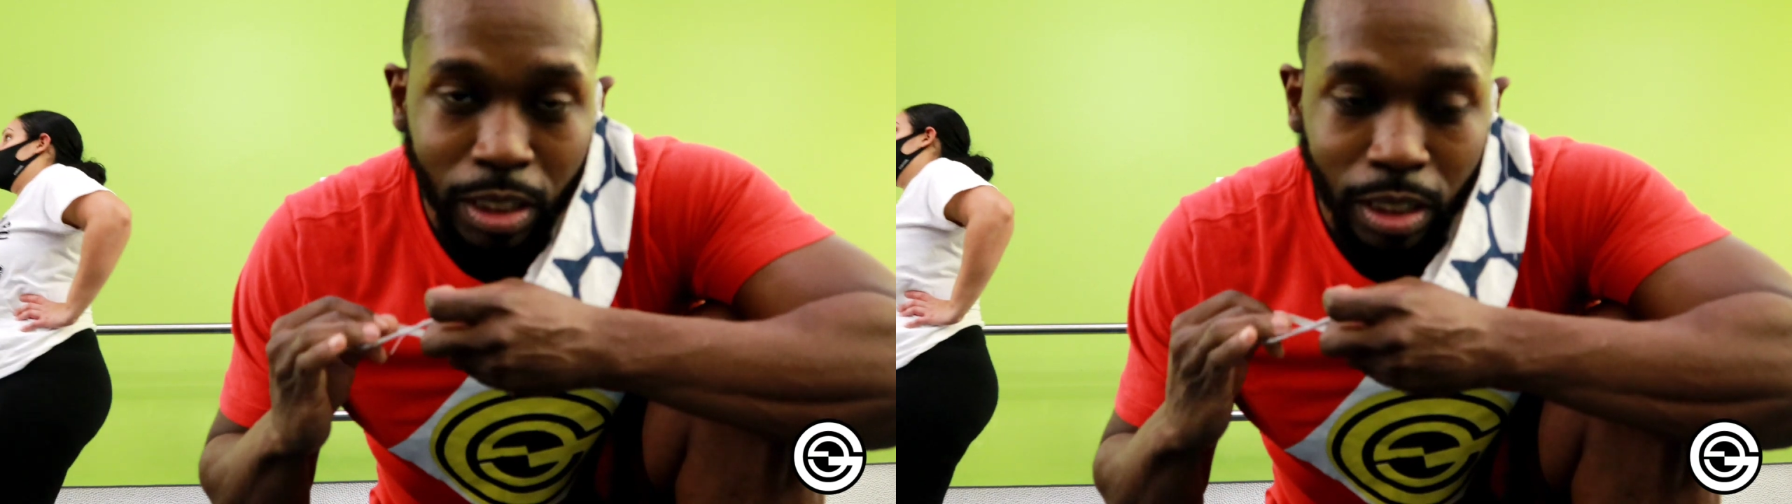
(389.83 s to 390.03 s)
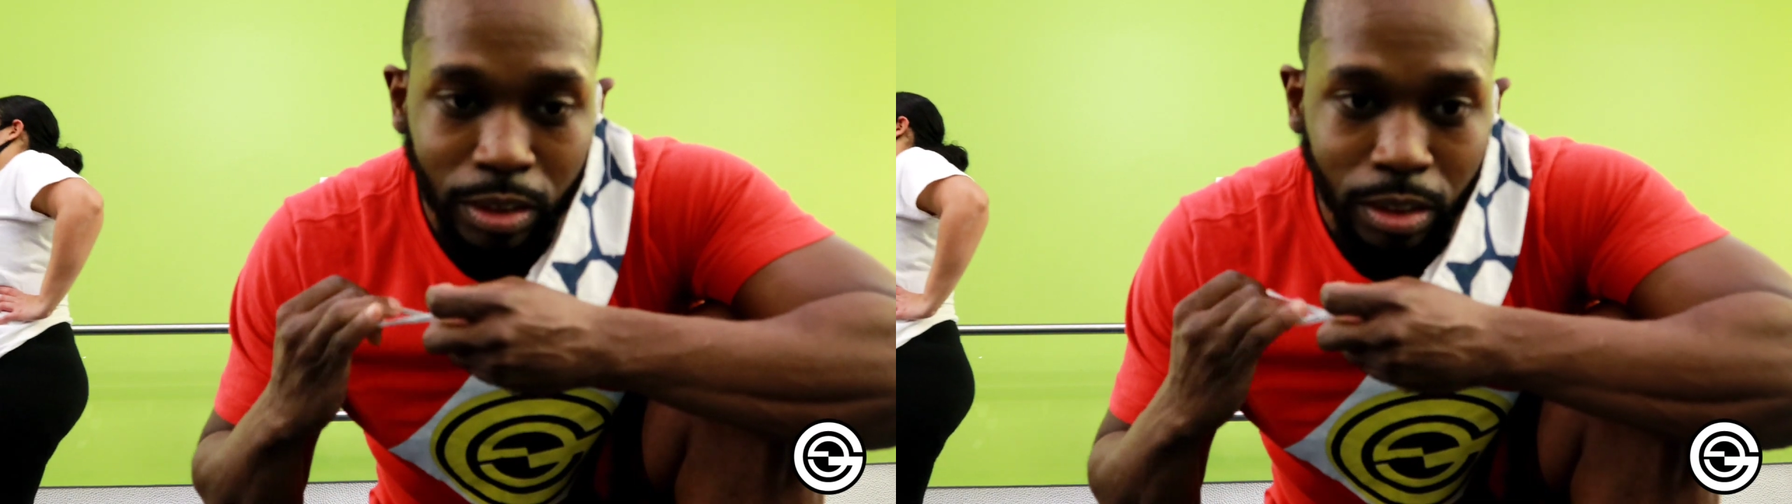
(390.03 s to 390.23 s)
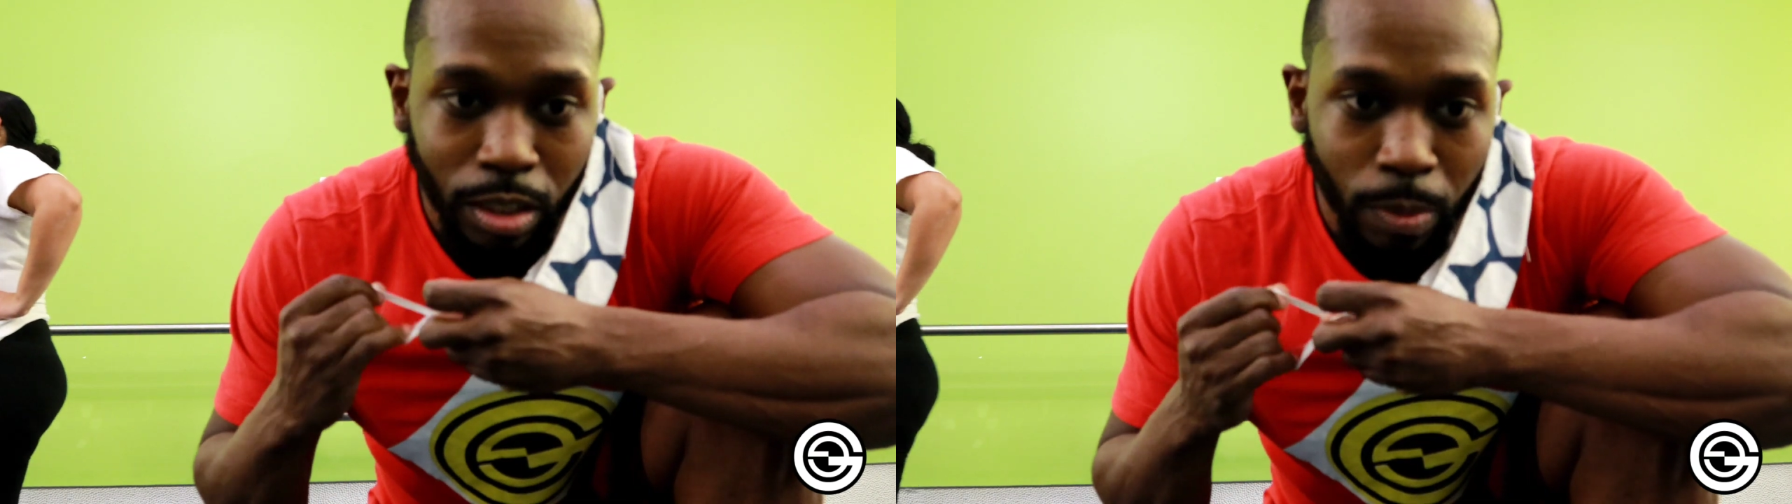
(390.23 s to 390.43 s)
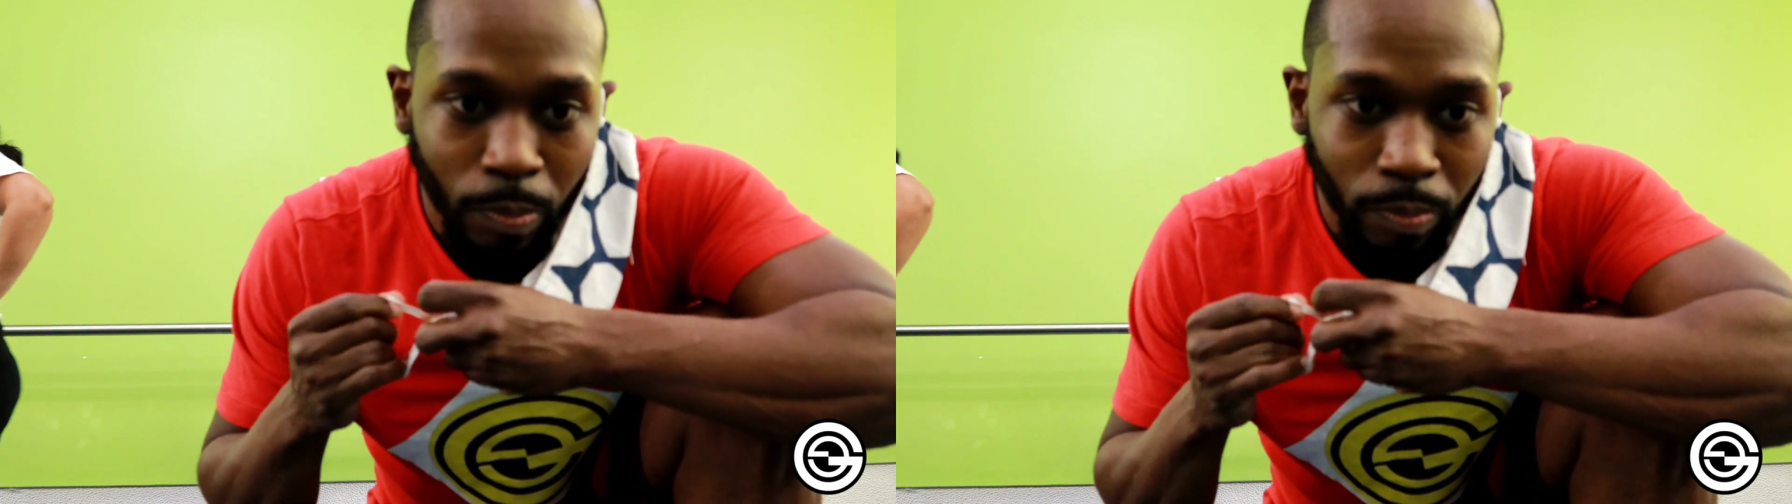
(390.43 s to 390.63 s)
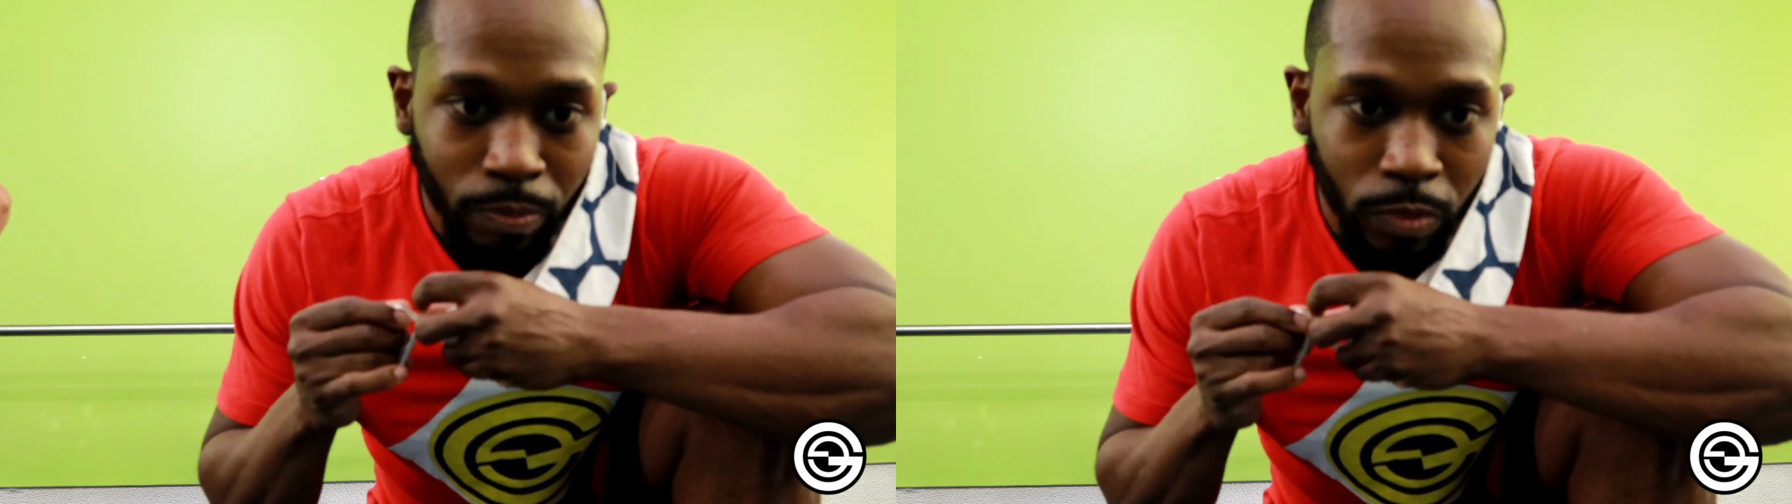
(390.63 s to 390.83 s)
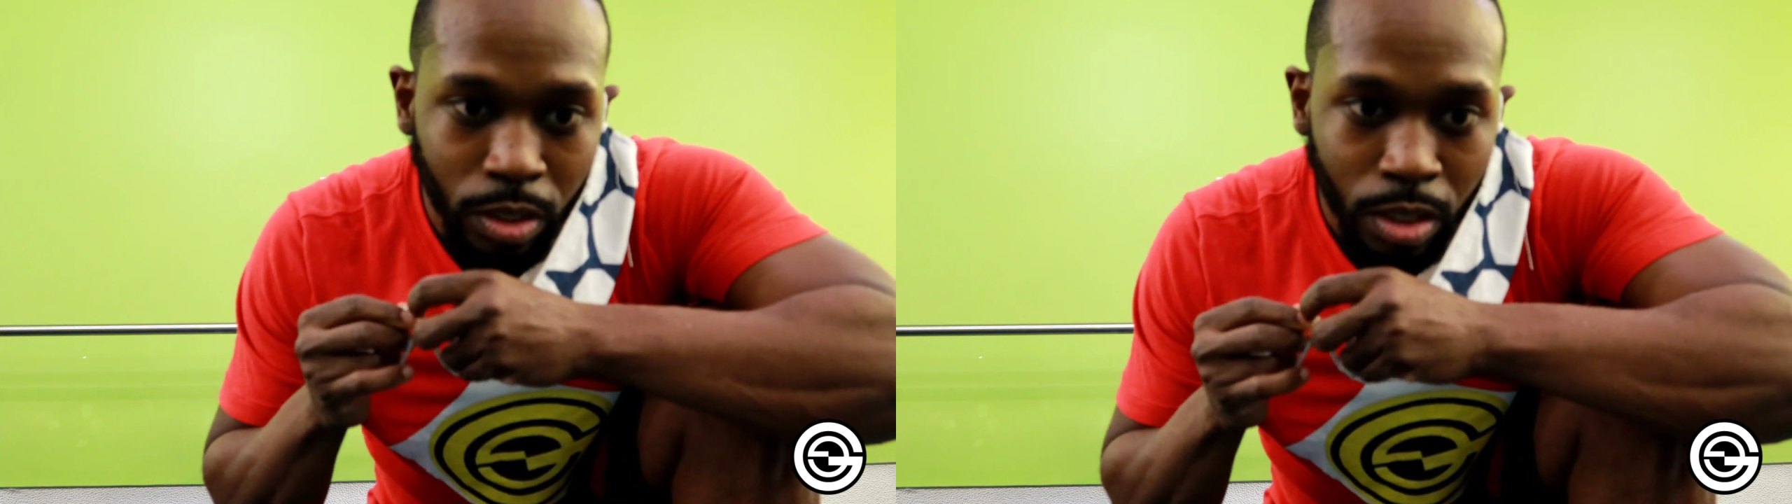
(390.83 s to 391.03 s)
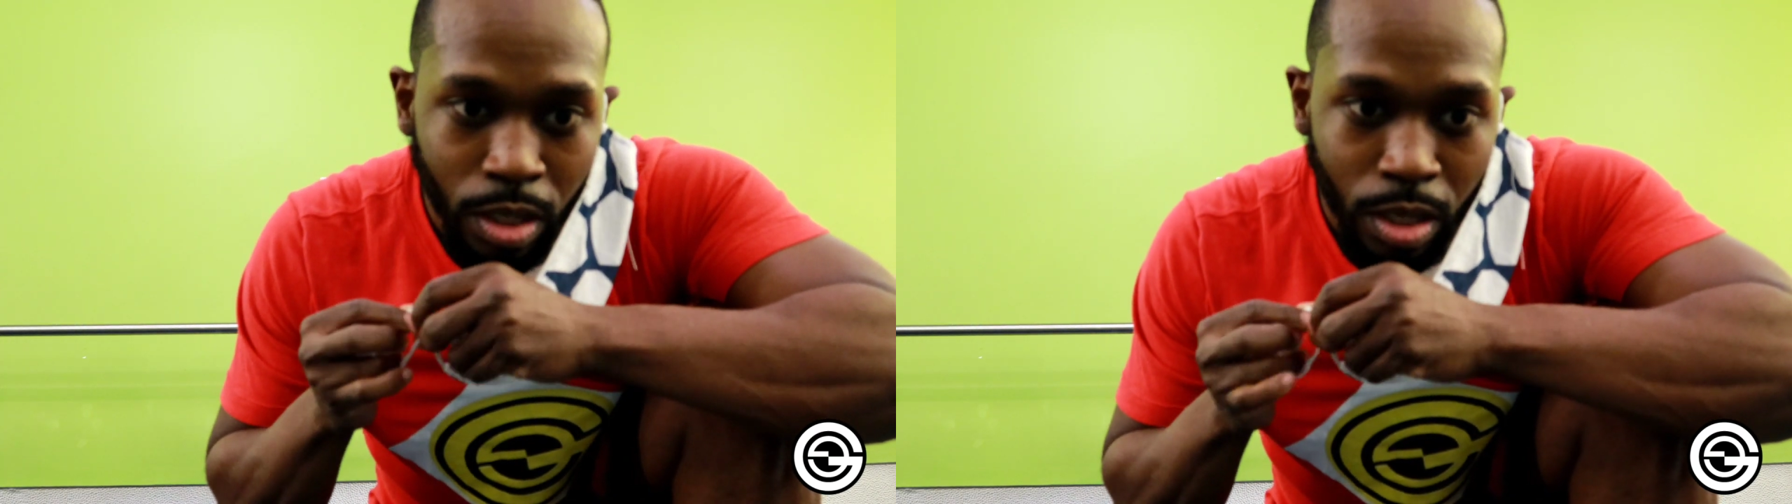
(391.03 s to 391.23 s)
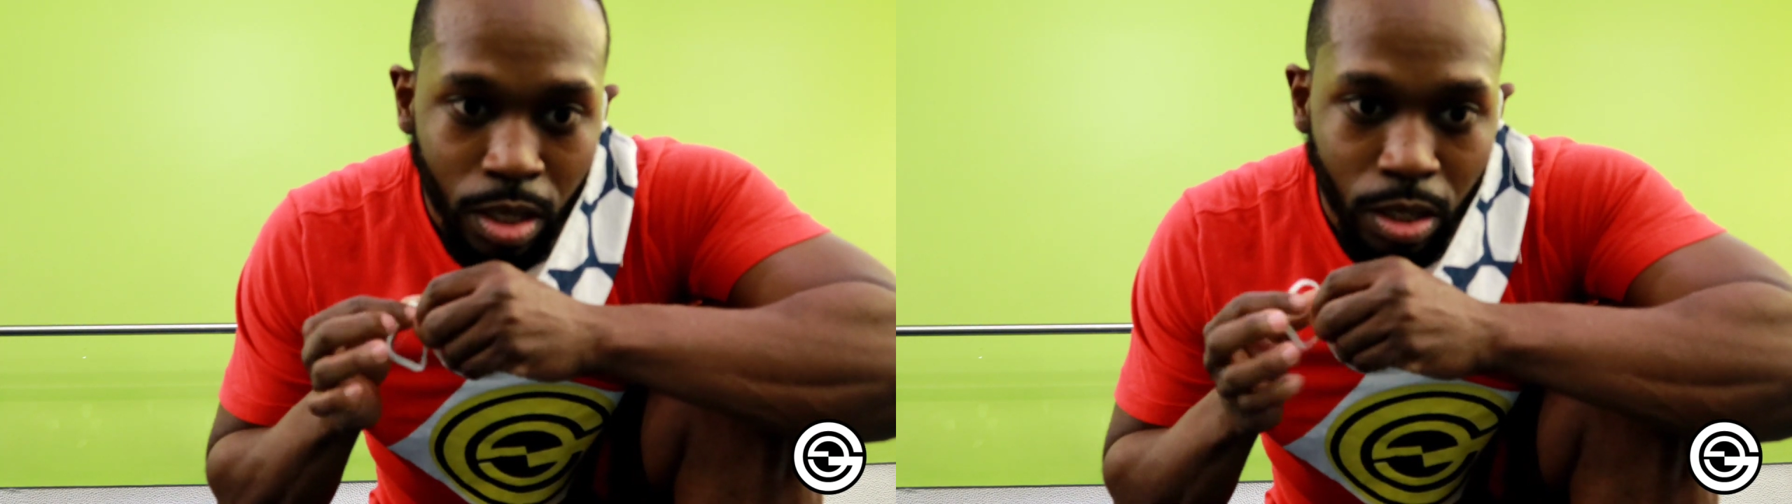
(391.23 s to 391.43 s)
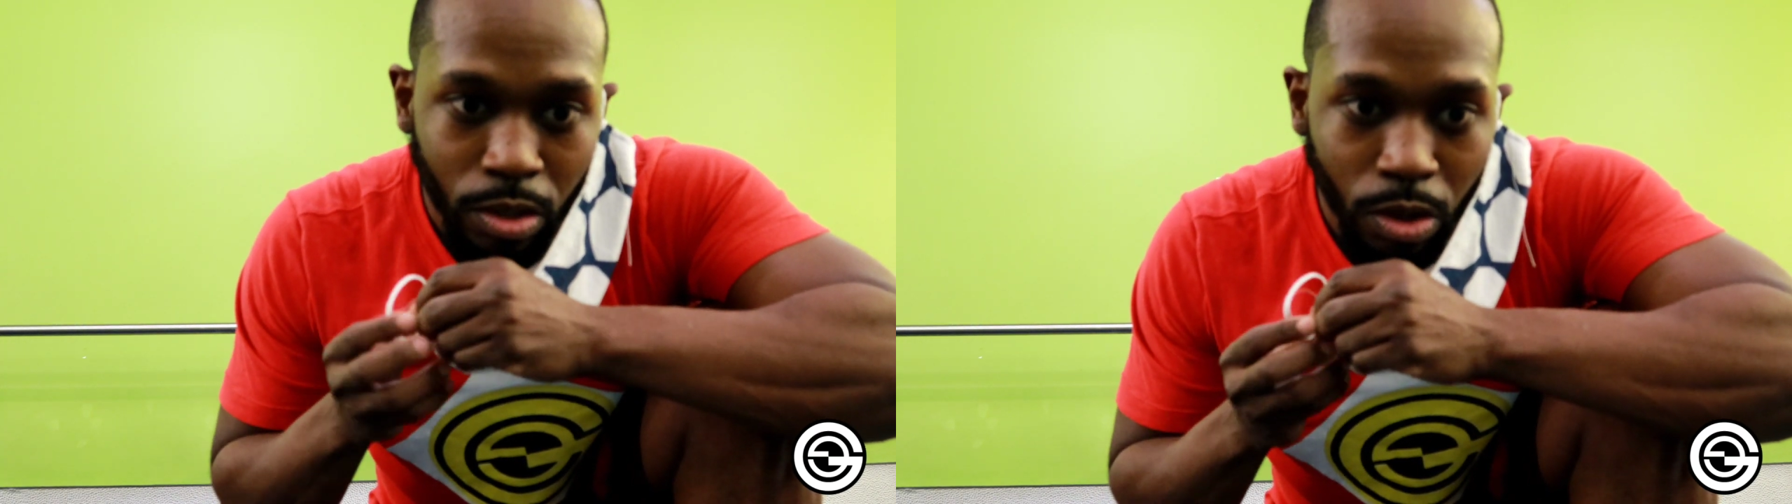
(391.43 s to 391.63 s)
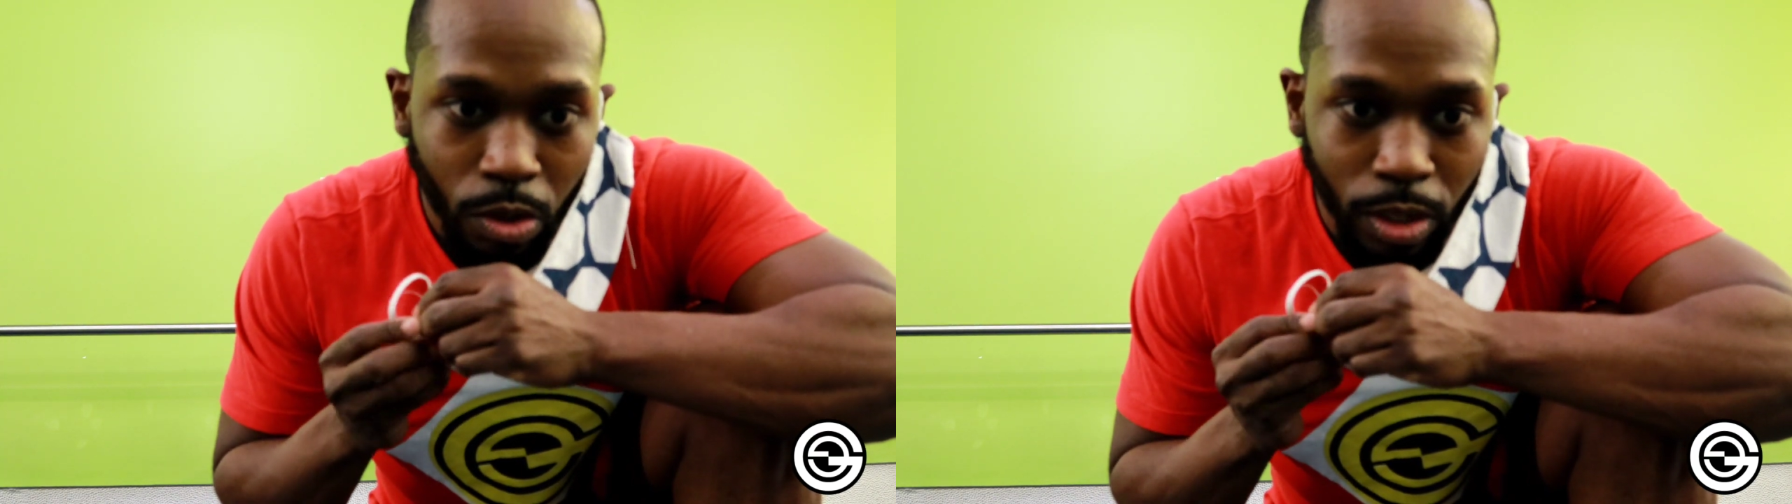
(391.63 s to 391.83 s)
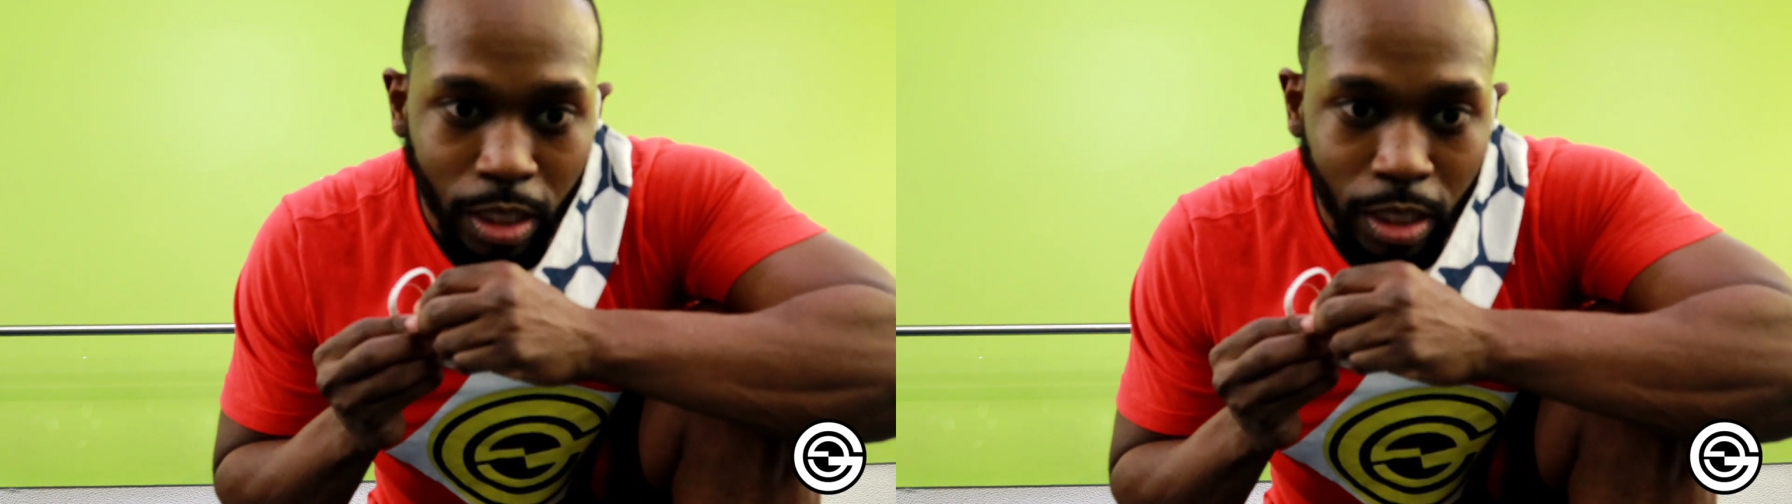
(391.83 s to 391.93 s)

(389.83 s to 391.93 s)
because, um, you know,